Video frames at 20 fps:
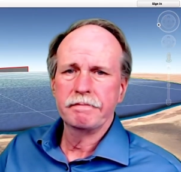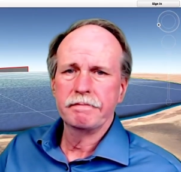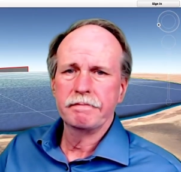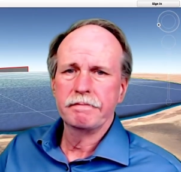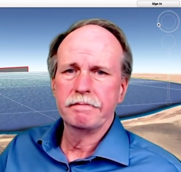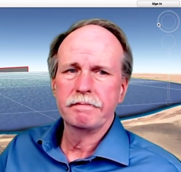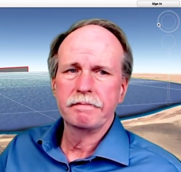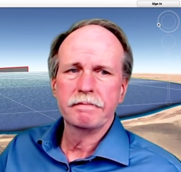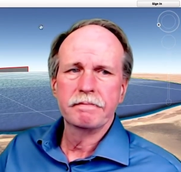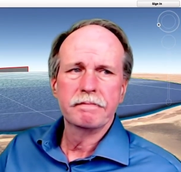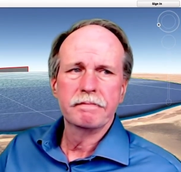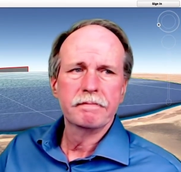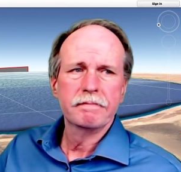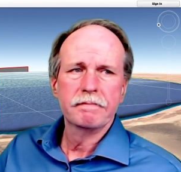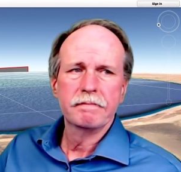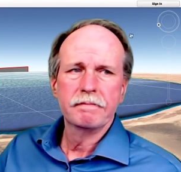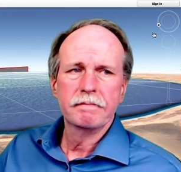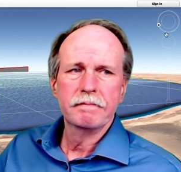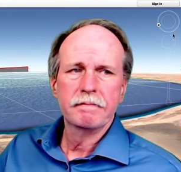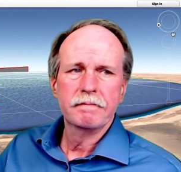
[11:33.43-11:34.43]

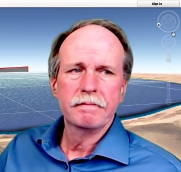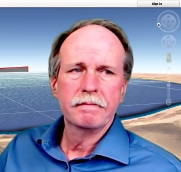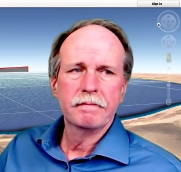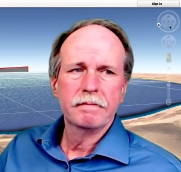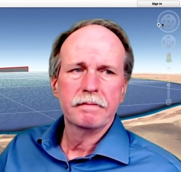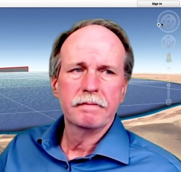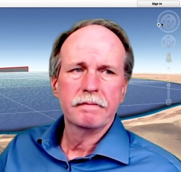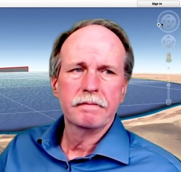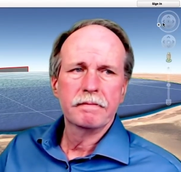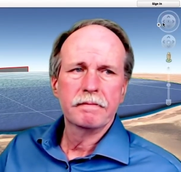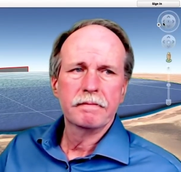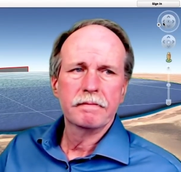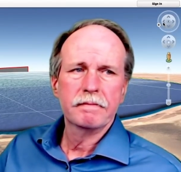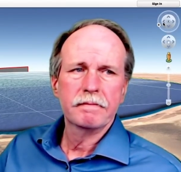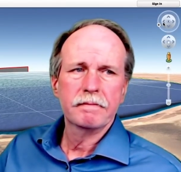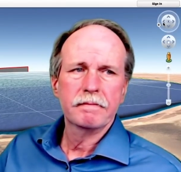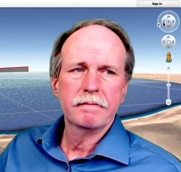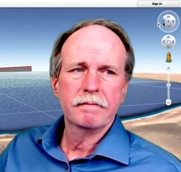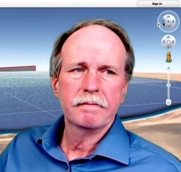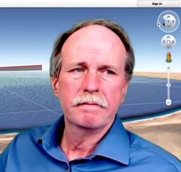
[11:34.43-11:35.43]

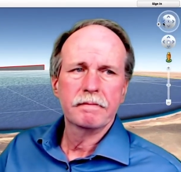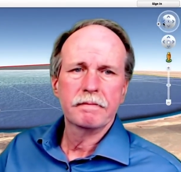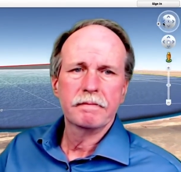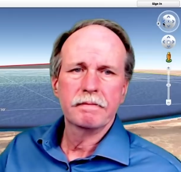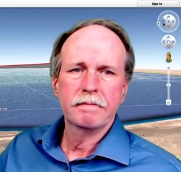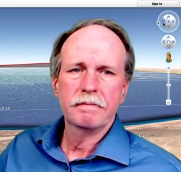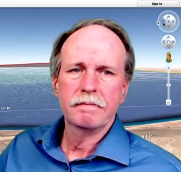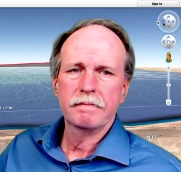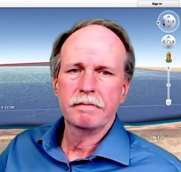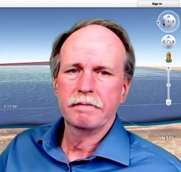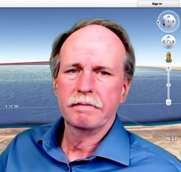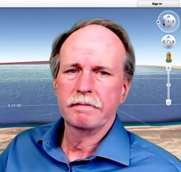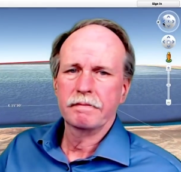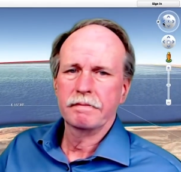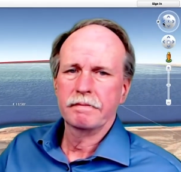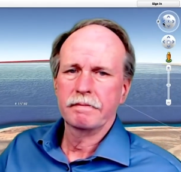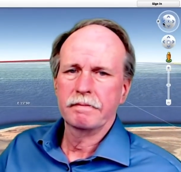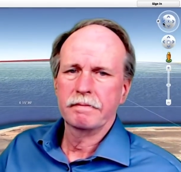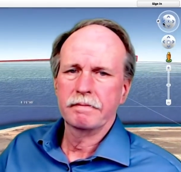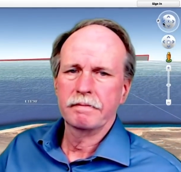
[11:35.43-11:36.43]

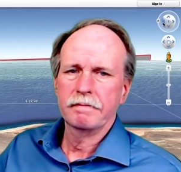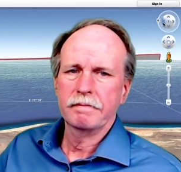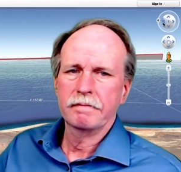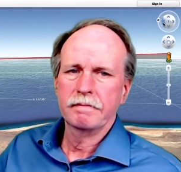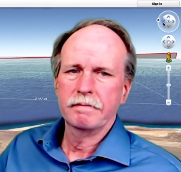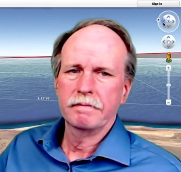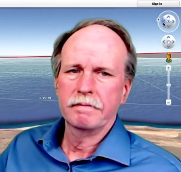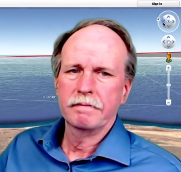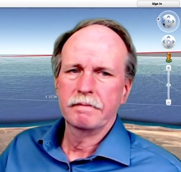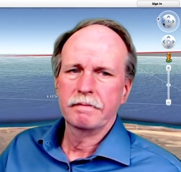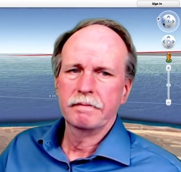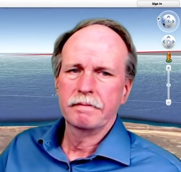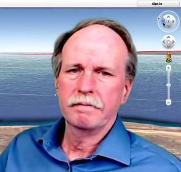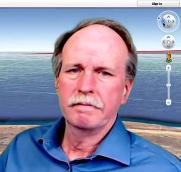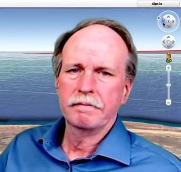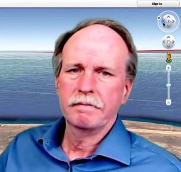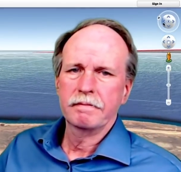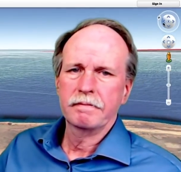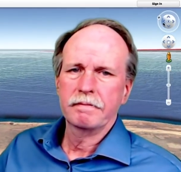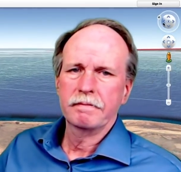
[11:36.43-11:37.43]

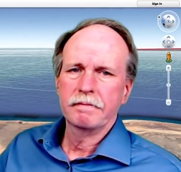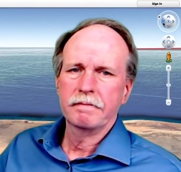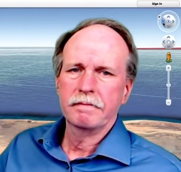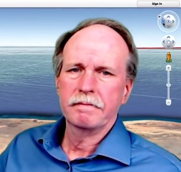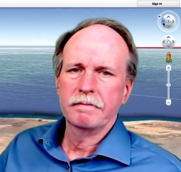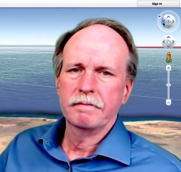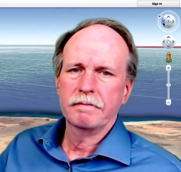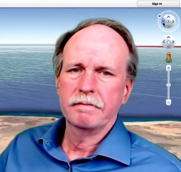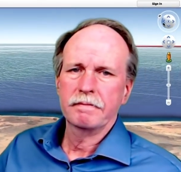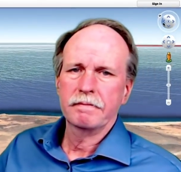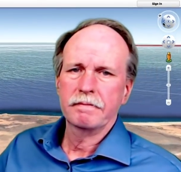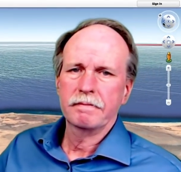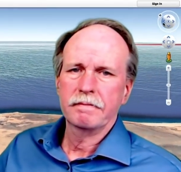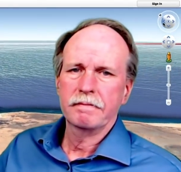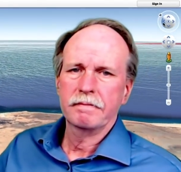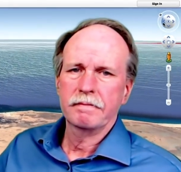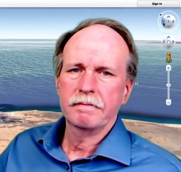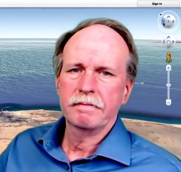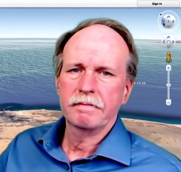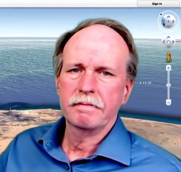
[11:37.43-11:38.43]

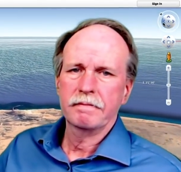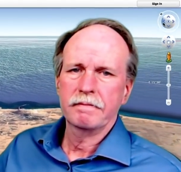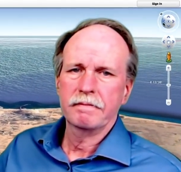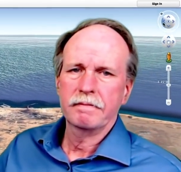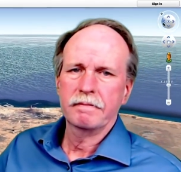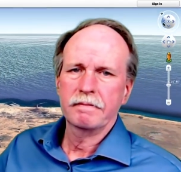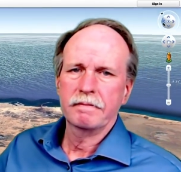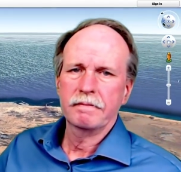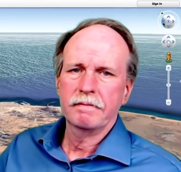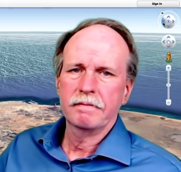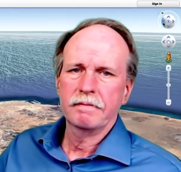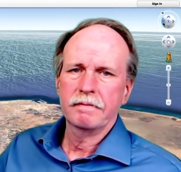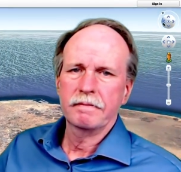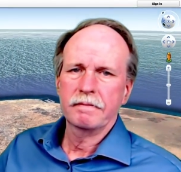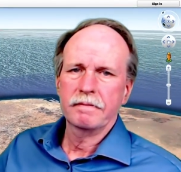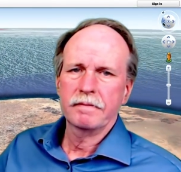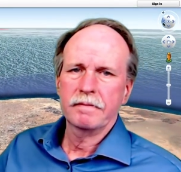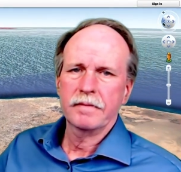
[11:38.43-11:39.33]
[no speech]